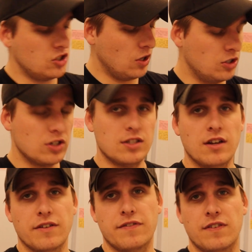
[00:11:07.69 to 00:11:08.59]
Get
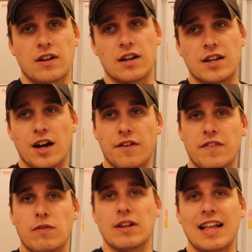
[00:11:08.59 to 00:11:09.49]
yourself a
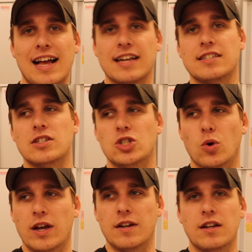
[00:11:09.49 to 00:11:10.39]
coffee, relax,
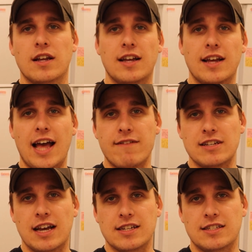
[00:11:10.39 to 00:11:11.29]
enjoy it, have a
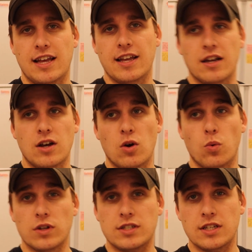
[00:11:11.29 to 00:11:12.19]
nice day.
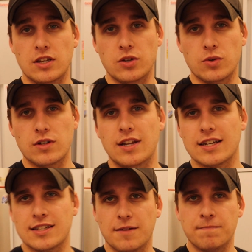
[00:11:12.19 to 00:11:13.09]
We'll see you
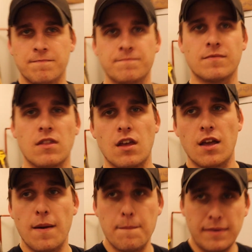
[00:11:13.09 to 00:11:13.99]
next time.
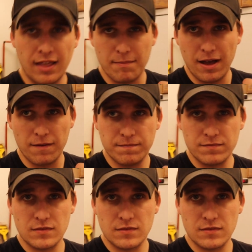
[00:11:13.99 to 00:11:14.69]
Kill it out.